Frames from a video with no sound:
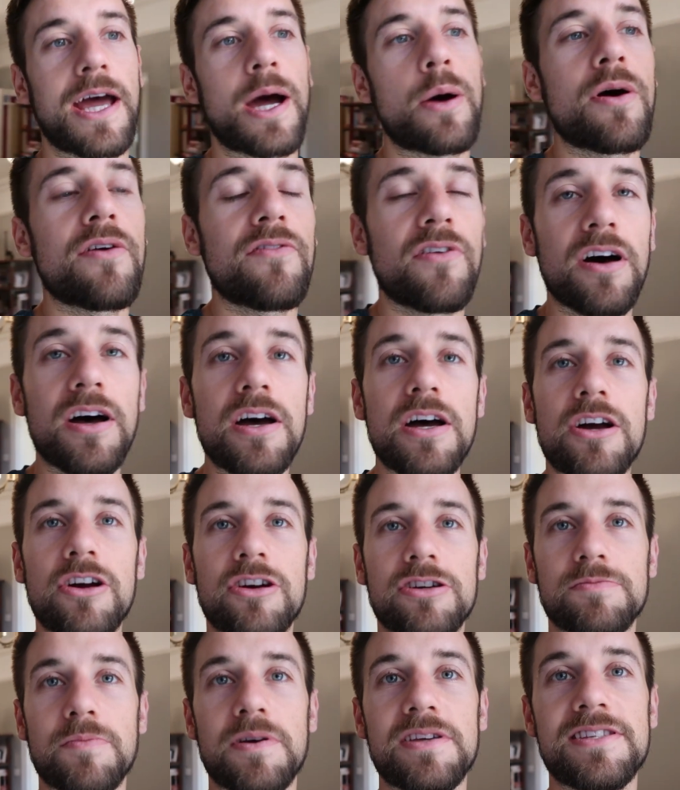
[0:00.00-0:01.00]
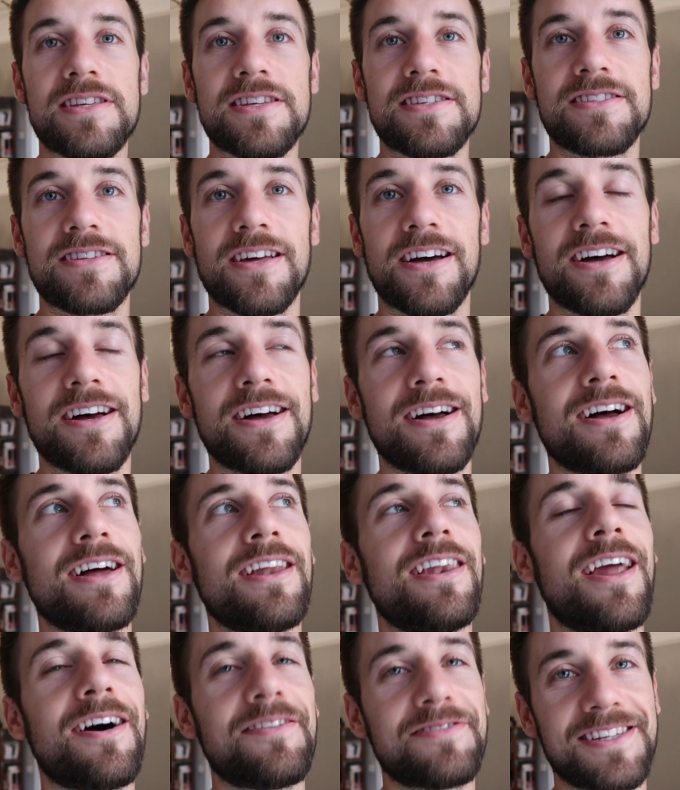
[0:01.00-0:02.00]
However, because my sister
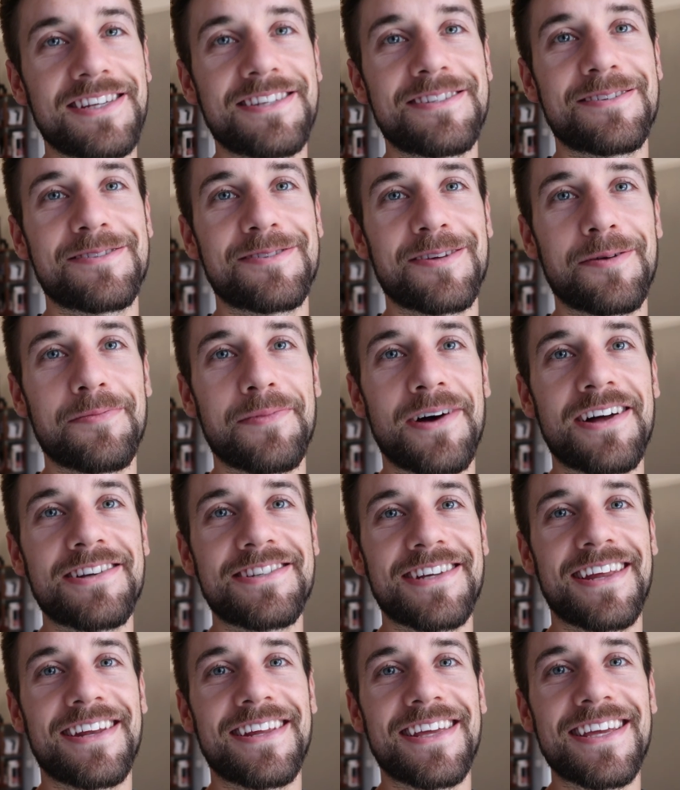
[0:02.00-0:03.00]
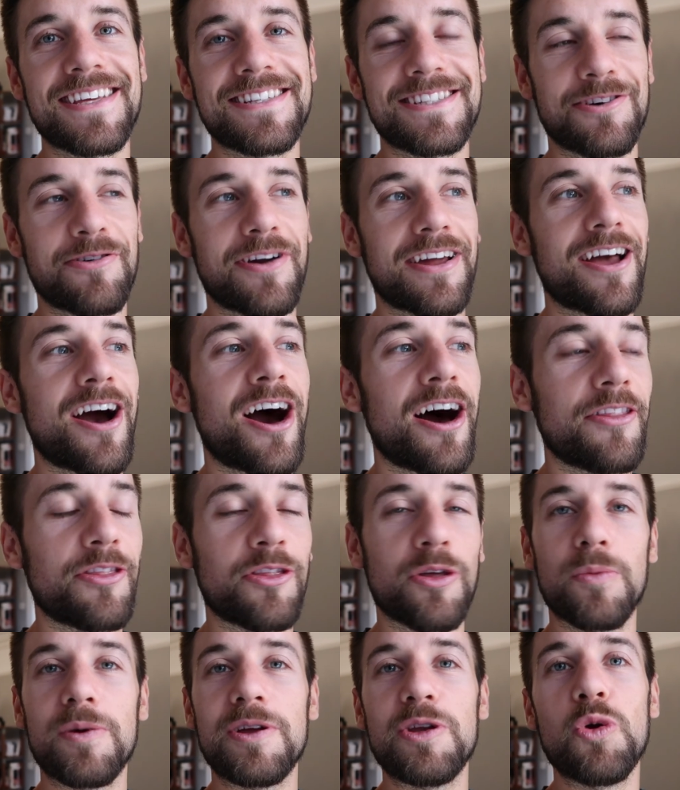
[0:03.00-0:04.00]
loves Easter so much and the Easter egg
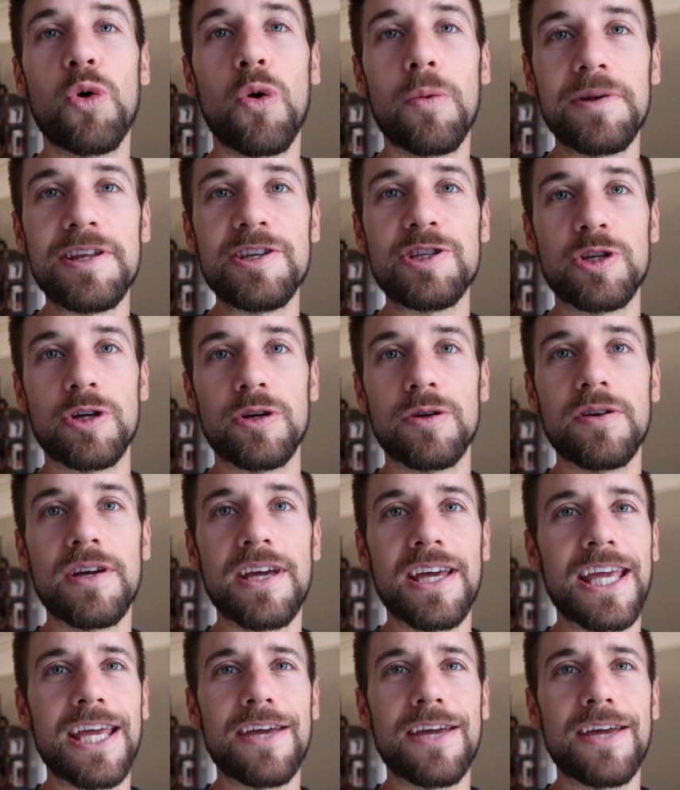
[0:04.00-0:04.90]
hunt that we normally do,